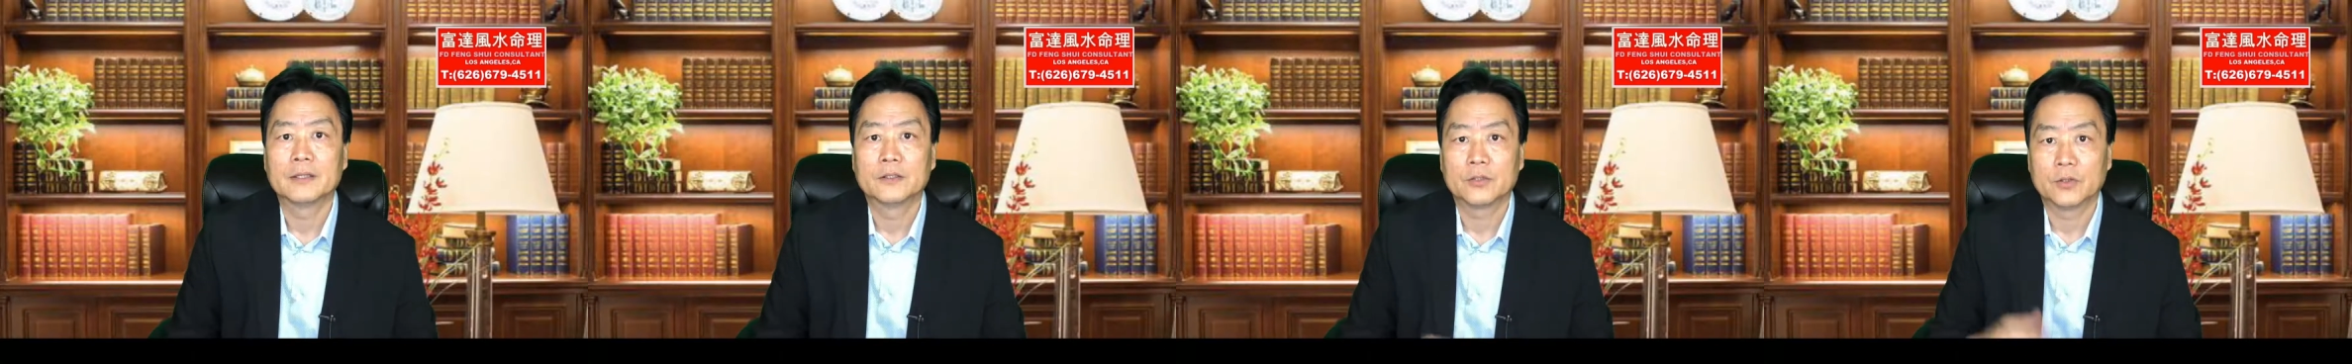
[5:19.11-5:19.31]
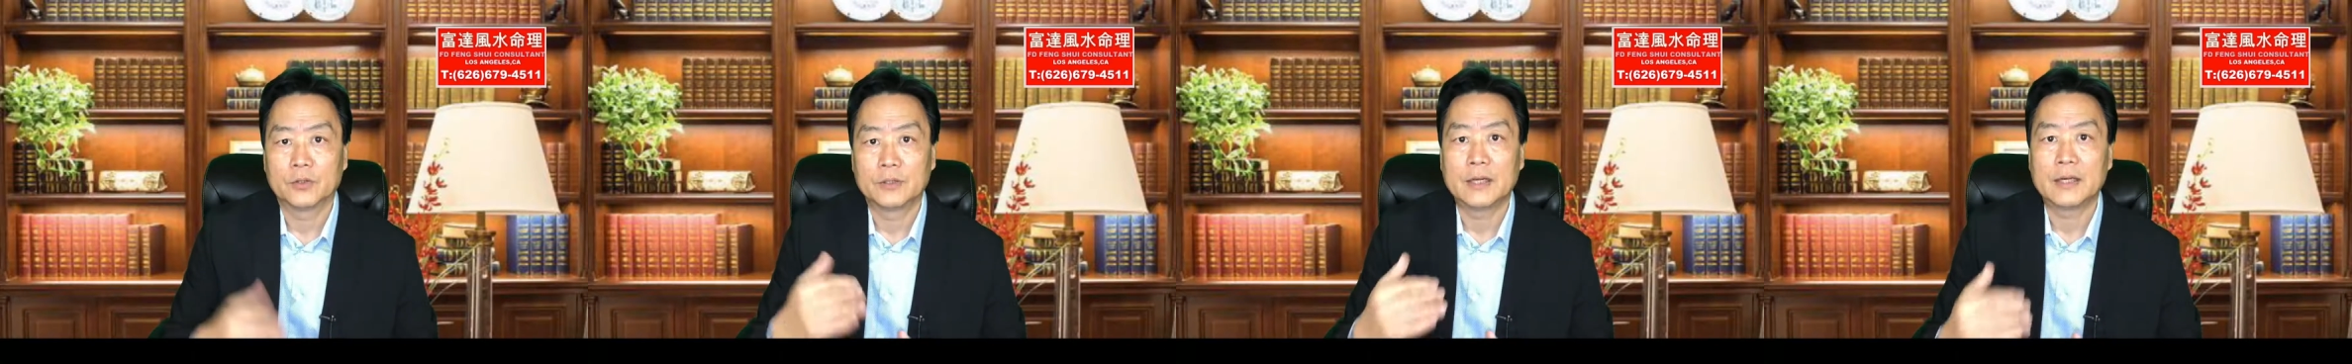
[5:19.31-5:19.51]

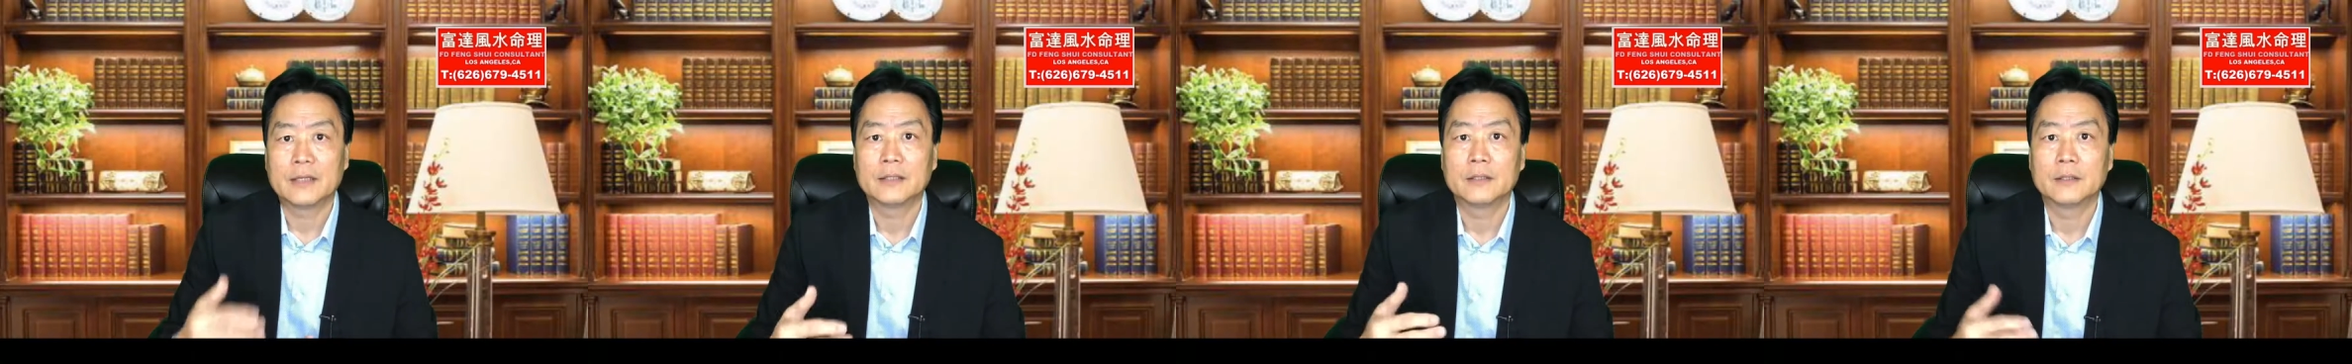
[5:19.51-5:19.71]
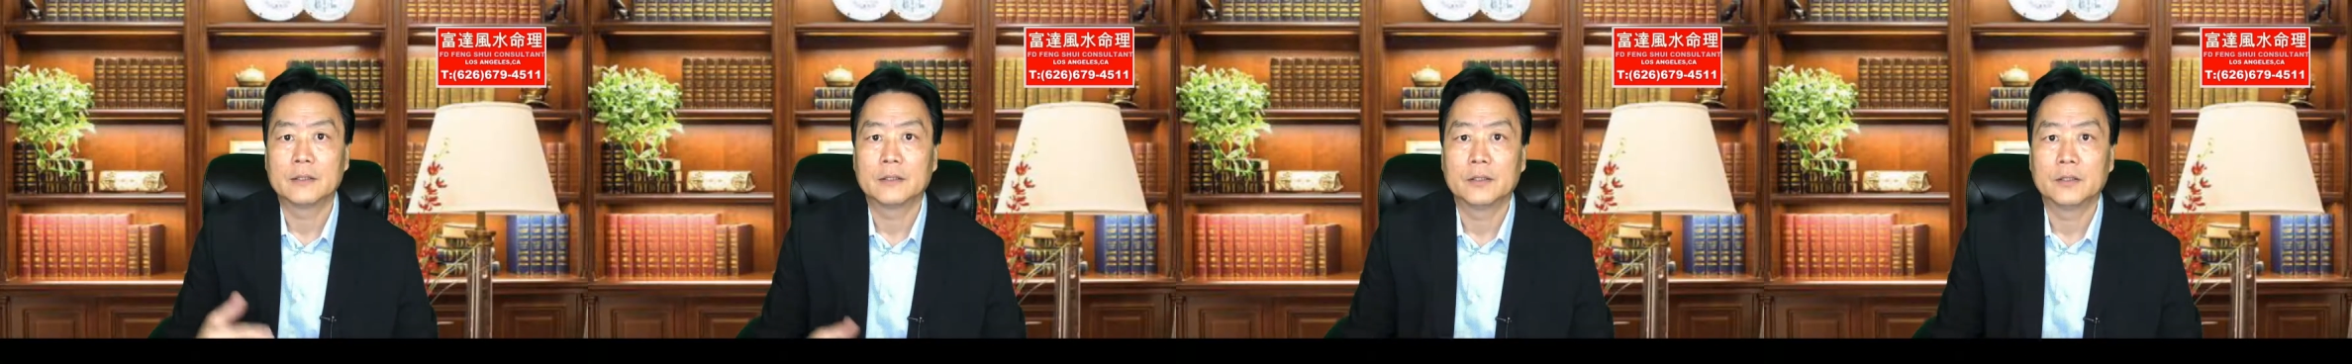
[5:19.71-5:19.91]
So
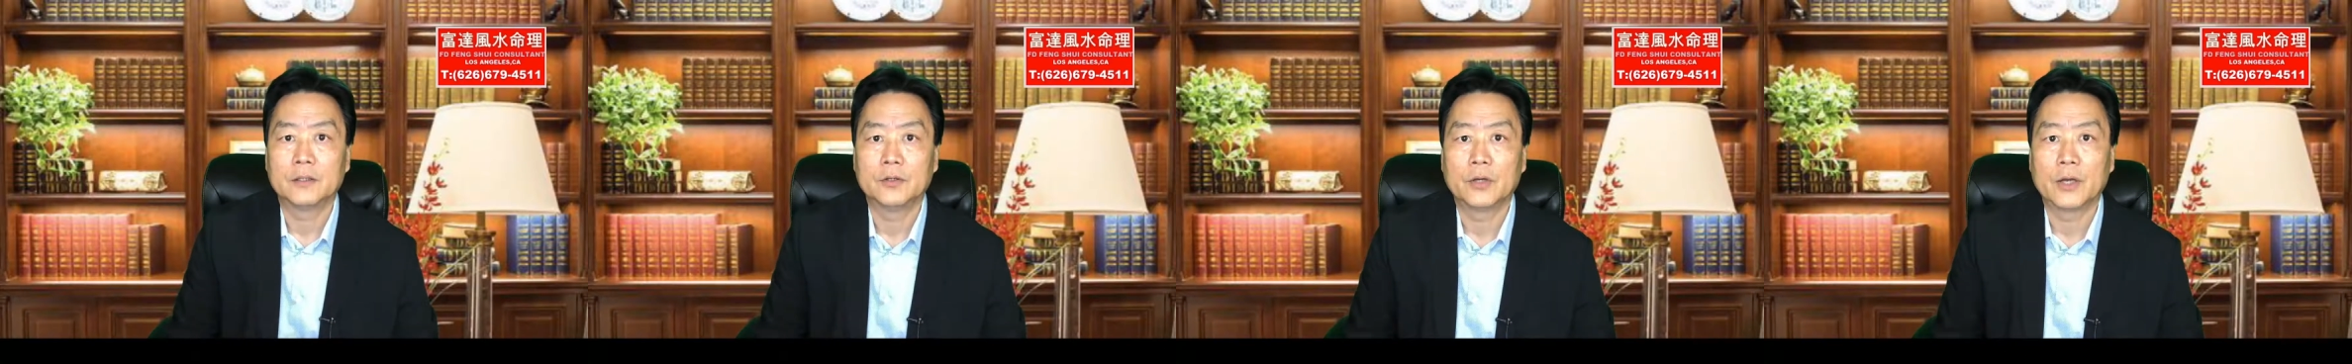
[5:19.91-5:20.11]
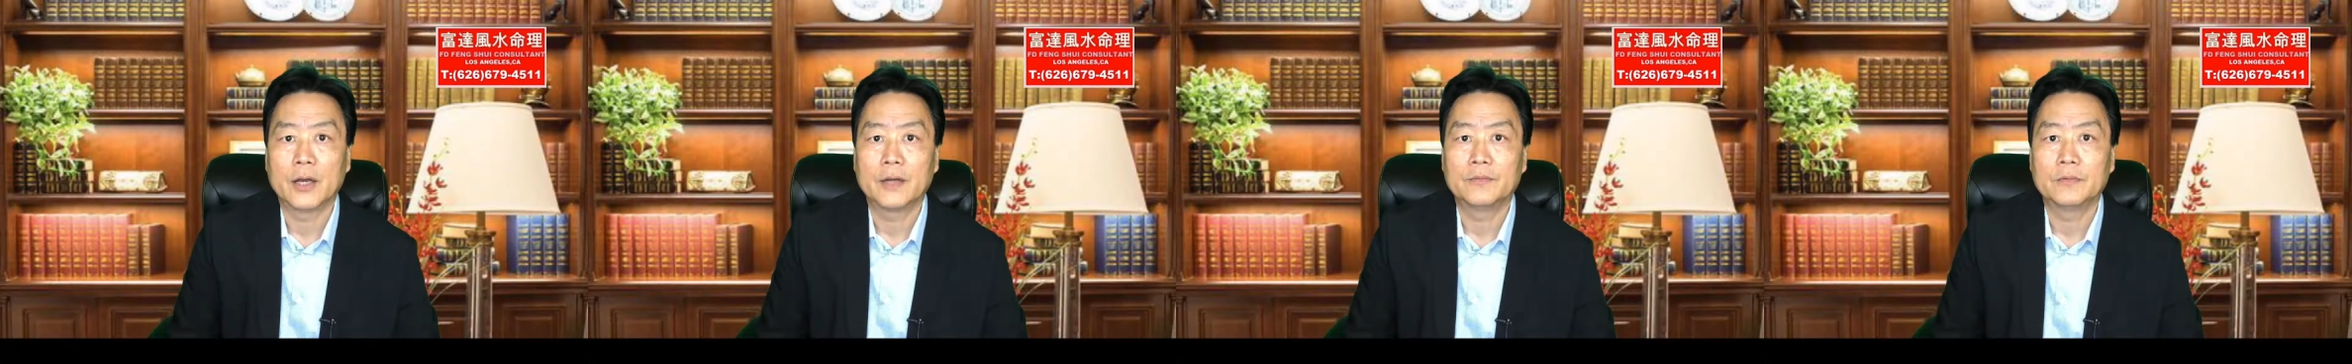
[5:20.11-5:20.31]
that's
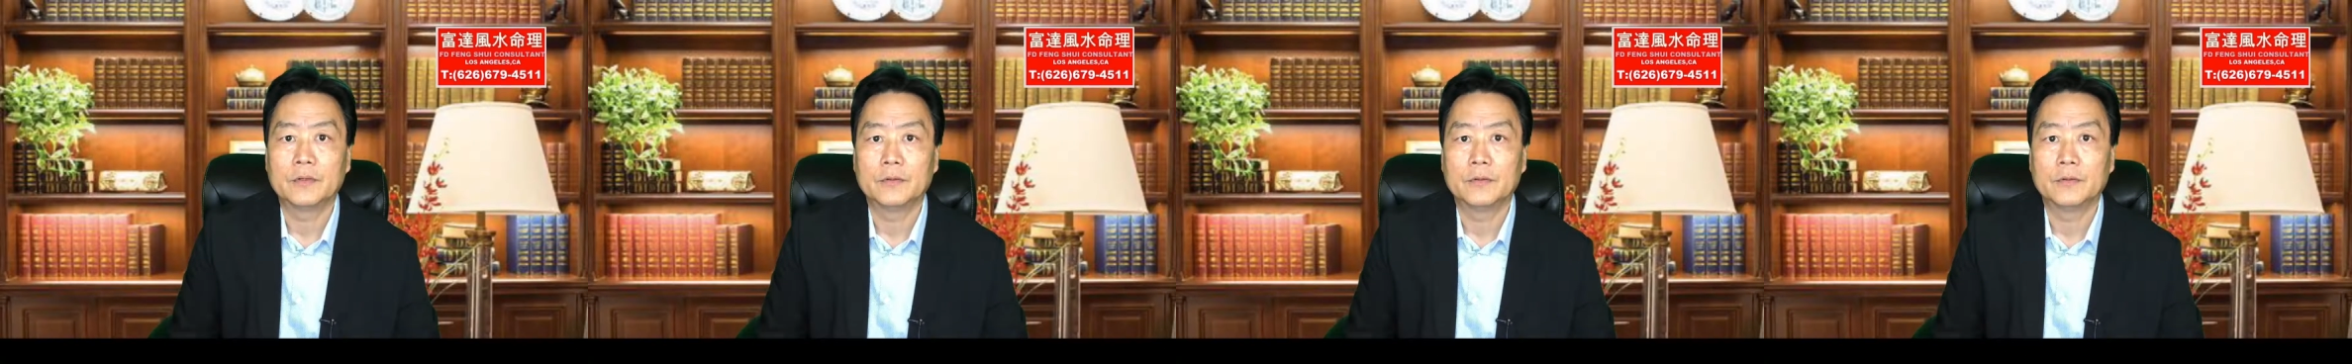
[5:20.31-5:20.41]
you have